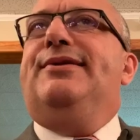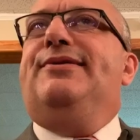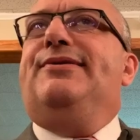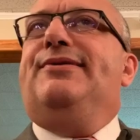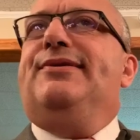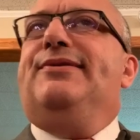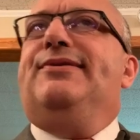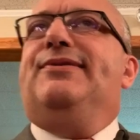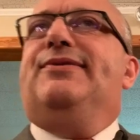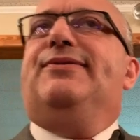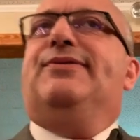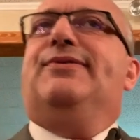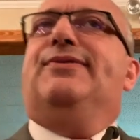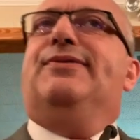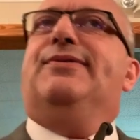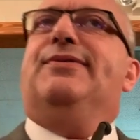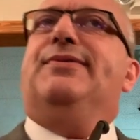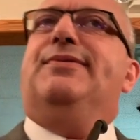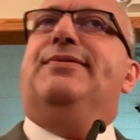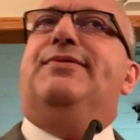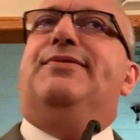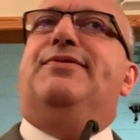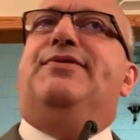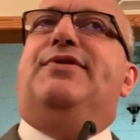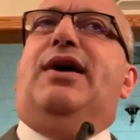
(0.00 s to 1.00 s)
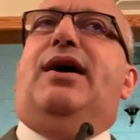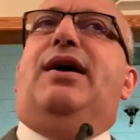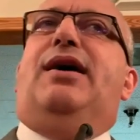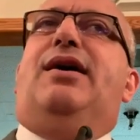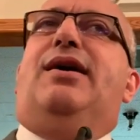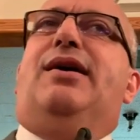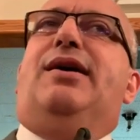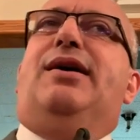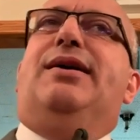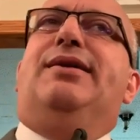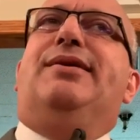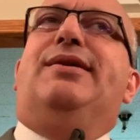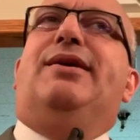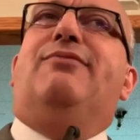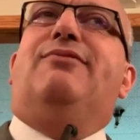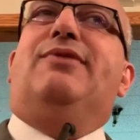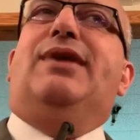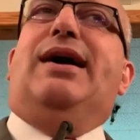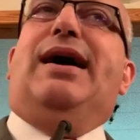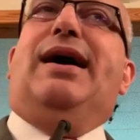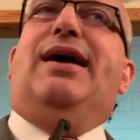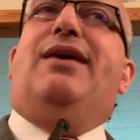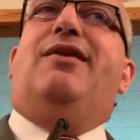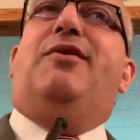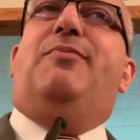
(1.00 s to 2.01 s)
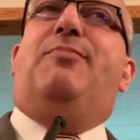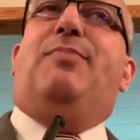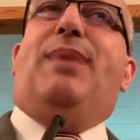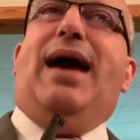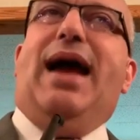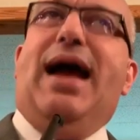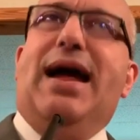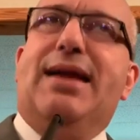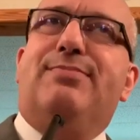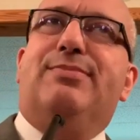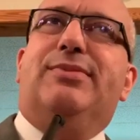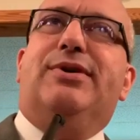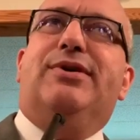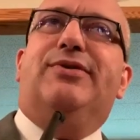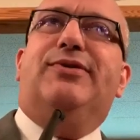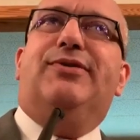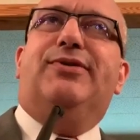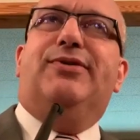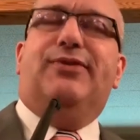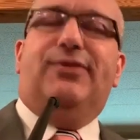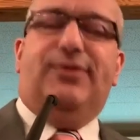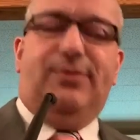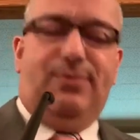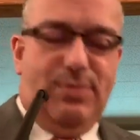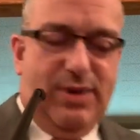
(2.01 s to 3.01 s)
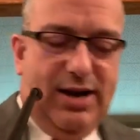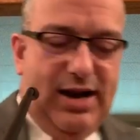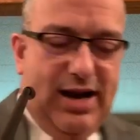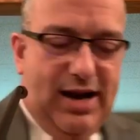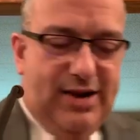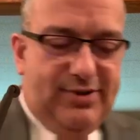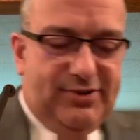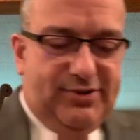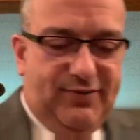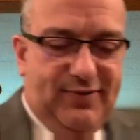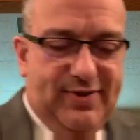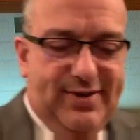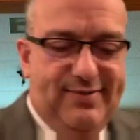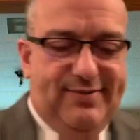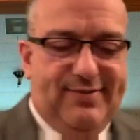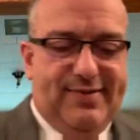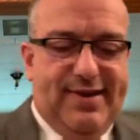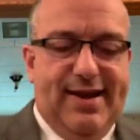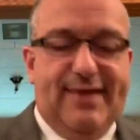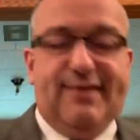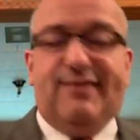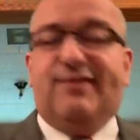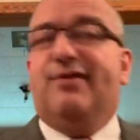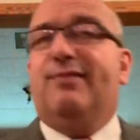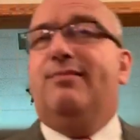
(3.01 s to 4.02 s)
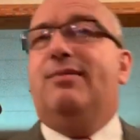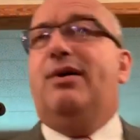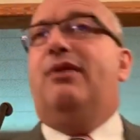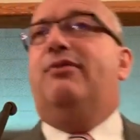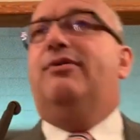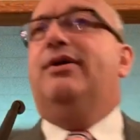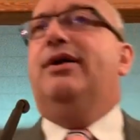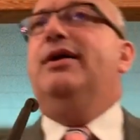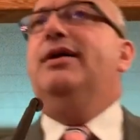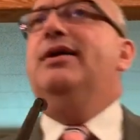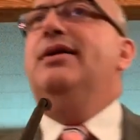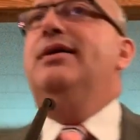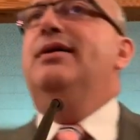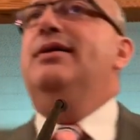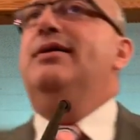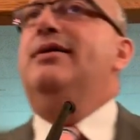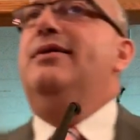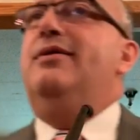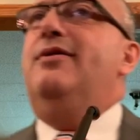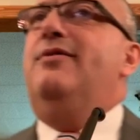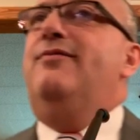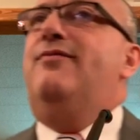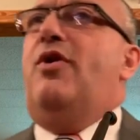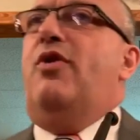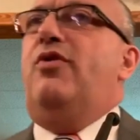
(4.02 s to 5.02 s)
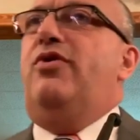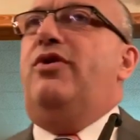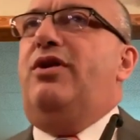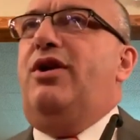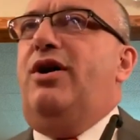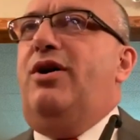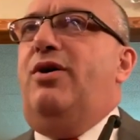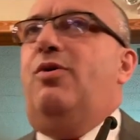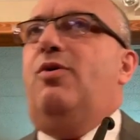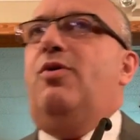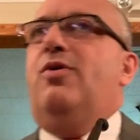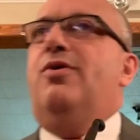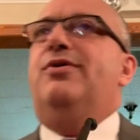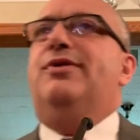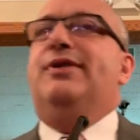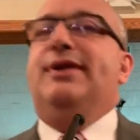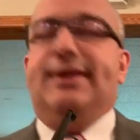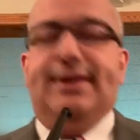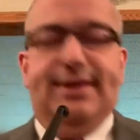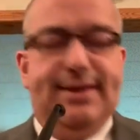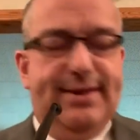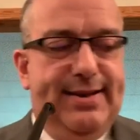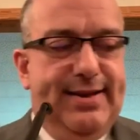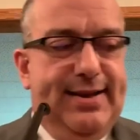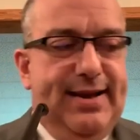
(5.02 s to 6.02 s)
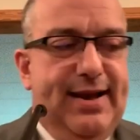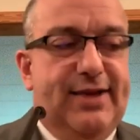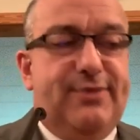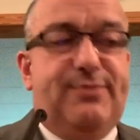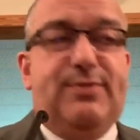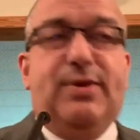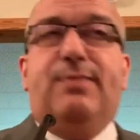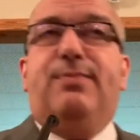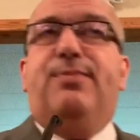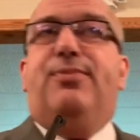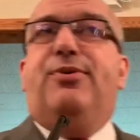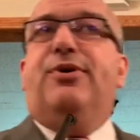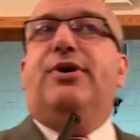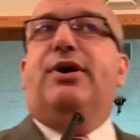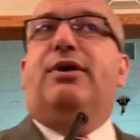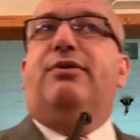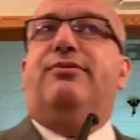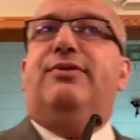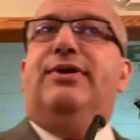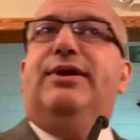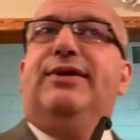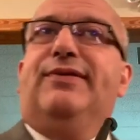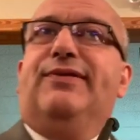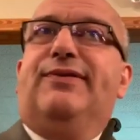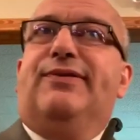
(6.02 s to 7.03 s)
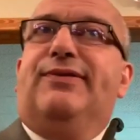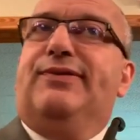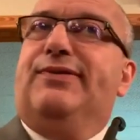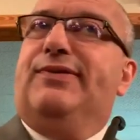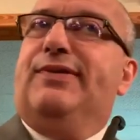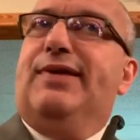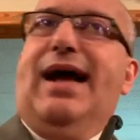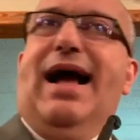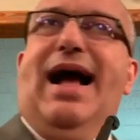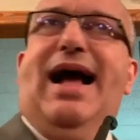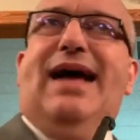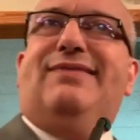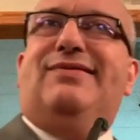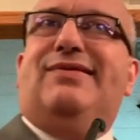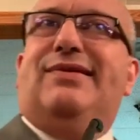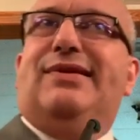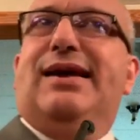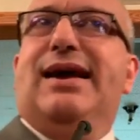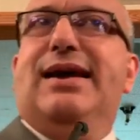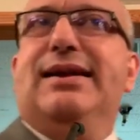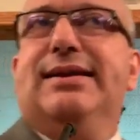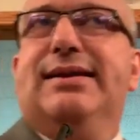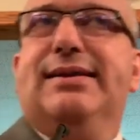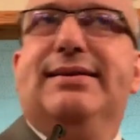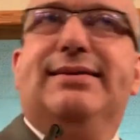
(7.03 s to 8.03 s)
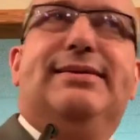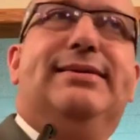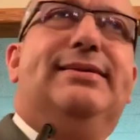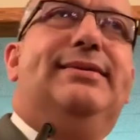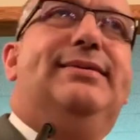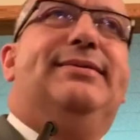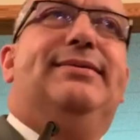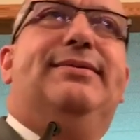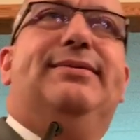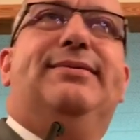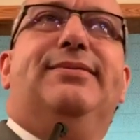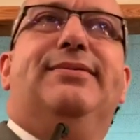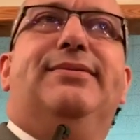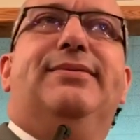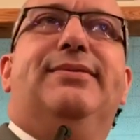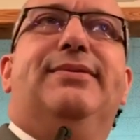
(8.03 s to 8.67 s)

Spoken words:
This is John on the Isle of Patmos, because of his testimony for the Lord, has been put on this isolated